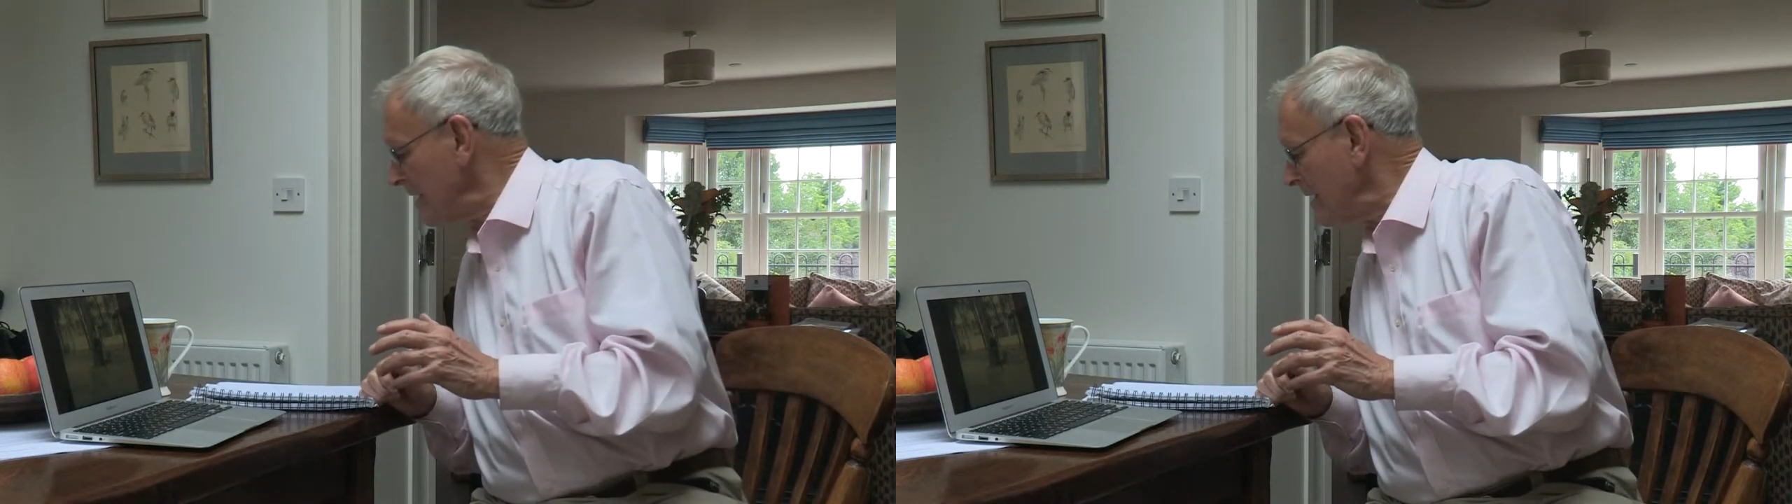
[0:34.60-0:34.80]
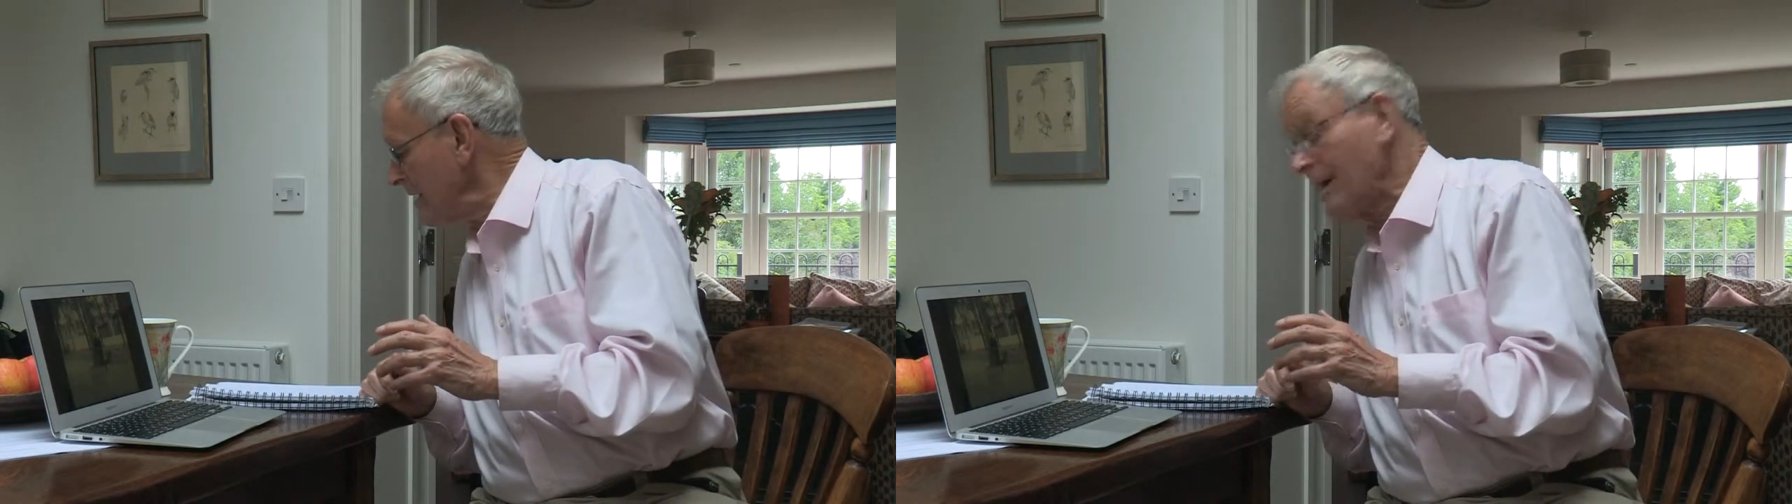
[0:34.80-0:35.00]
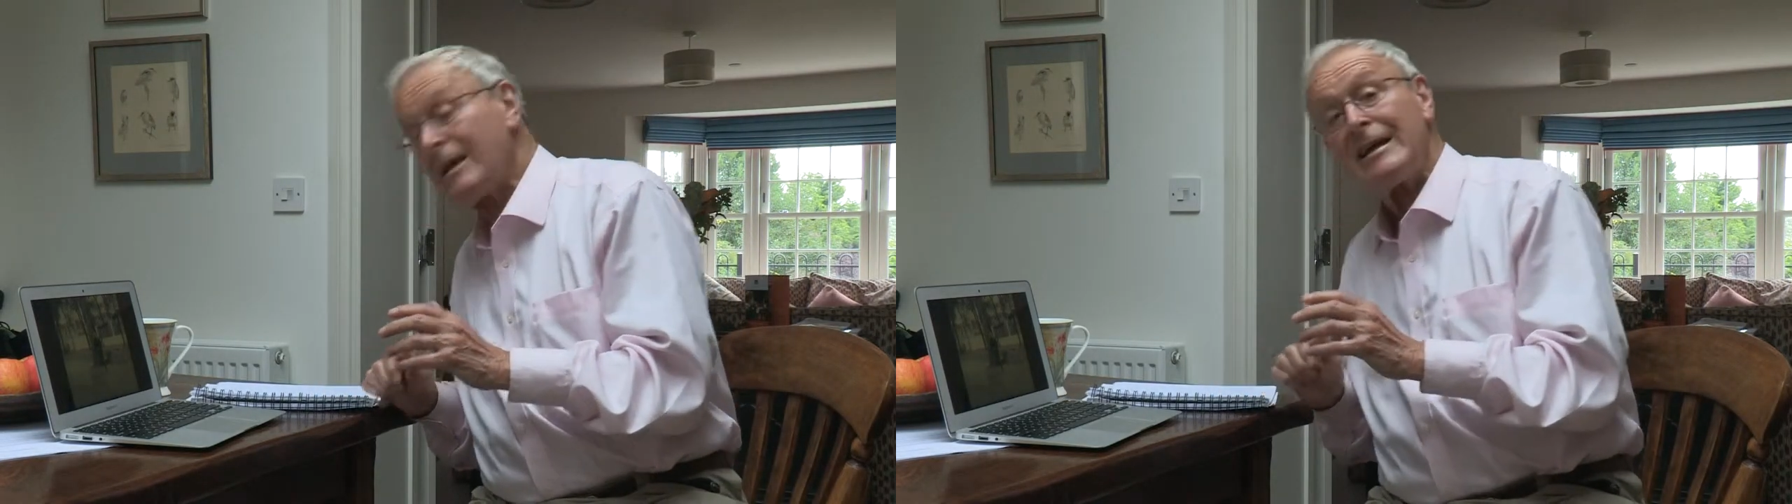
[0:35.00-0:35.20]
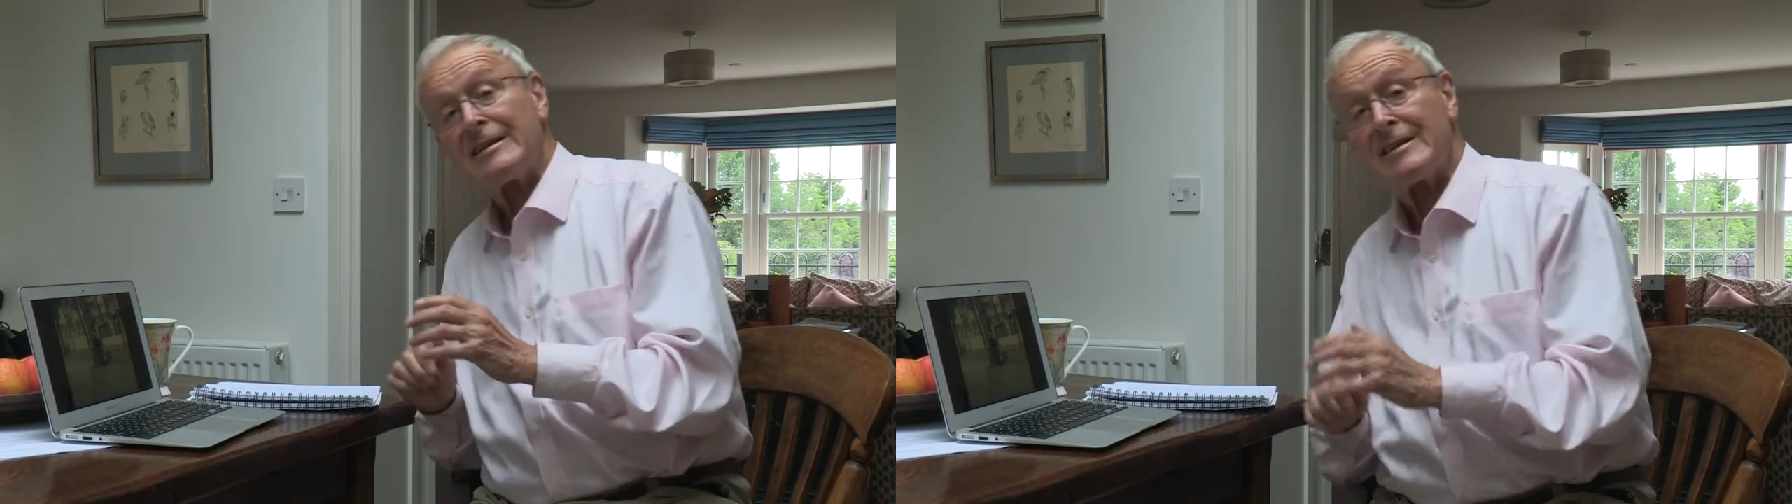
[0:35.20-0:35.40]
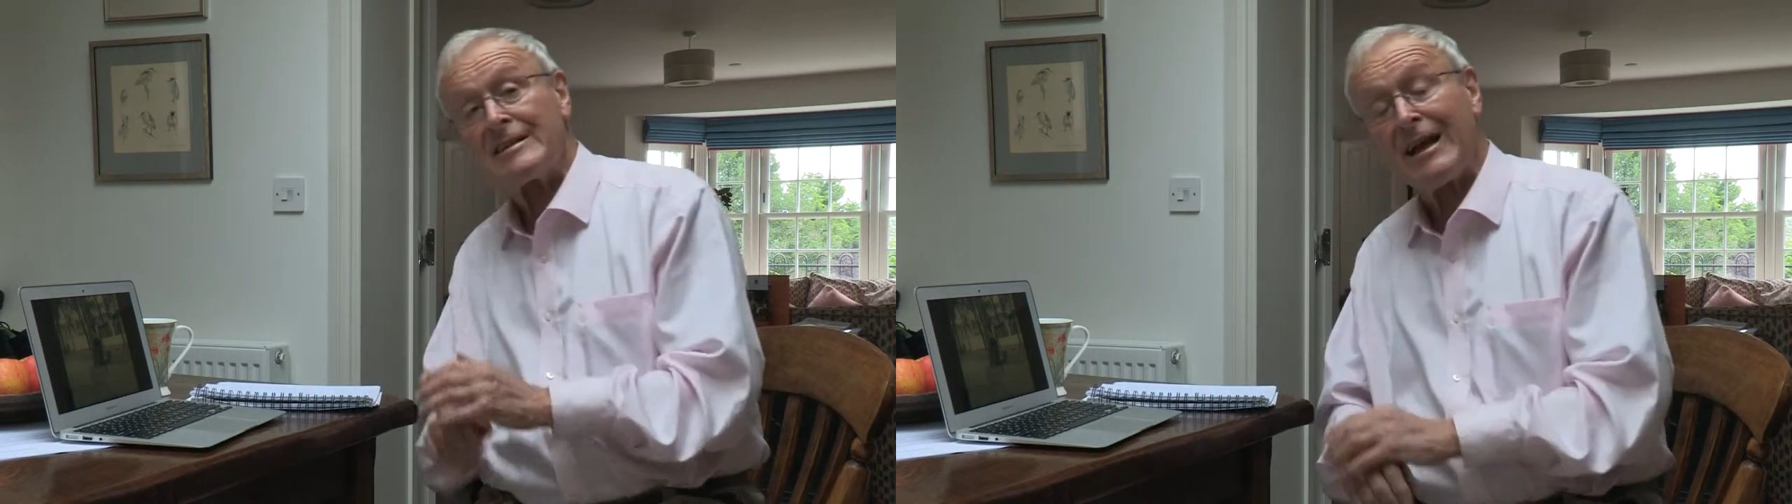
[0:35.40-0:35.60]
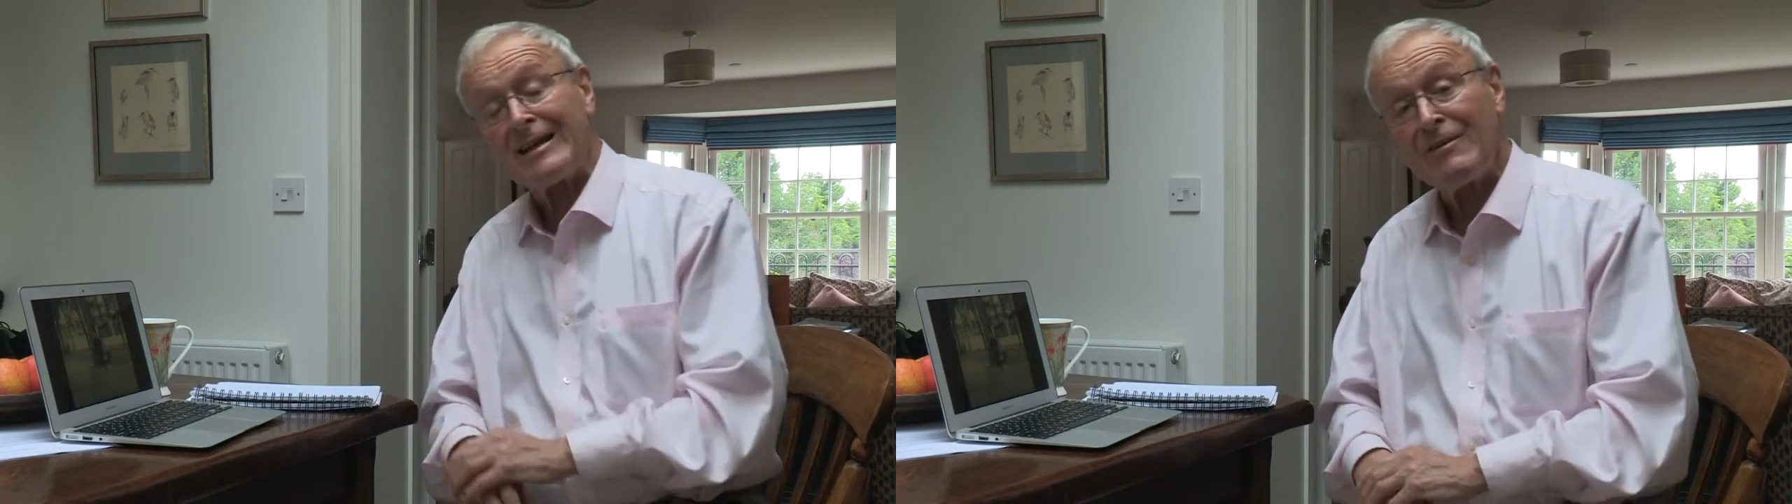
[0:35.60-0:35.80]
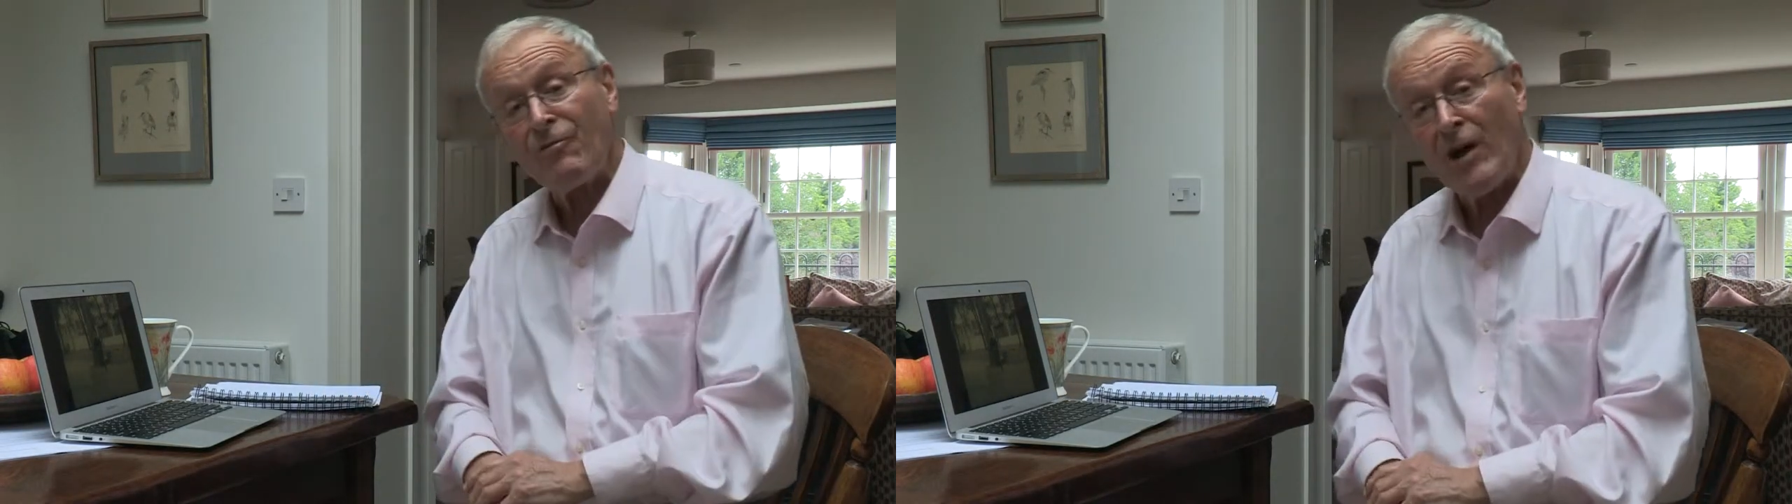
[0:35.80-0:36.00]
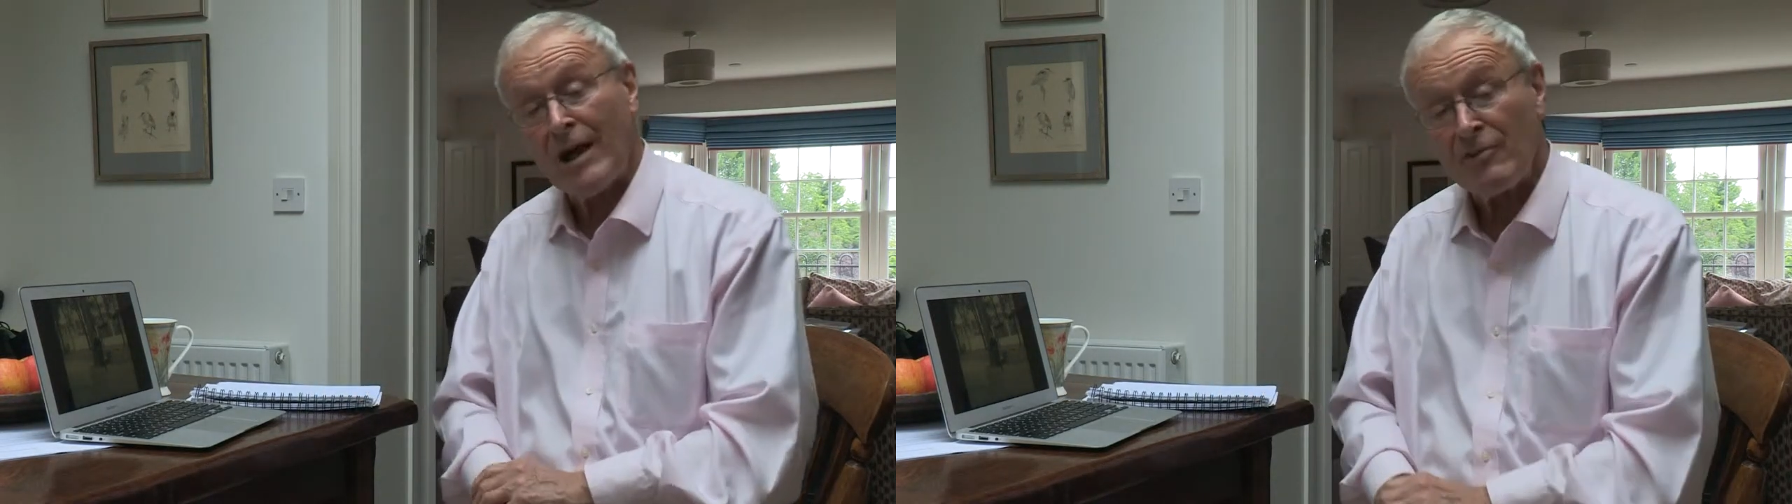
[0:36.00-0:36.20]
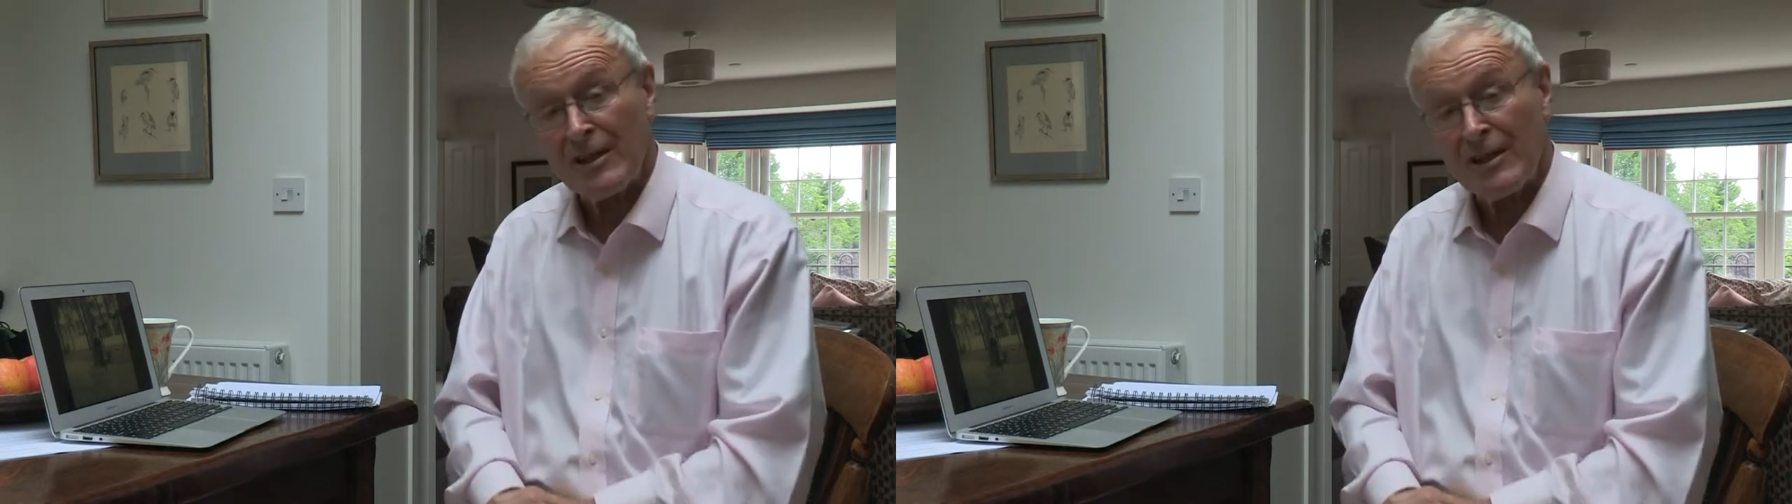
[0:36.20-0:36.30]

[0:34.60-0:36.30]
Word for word: in yes in 95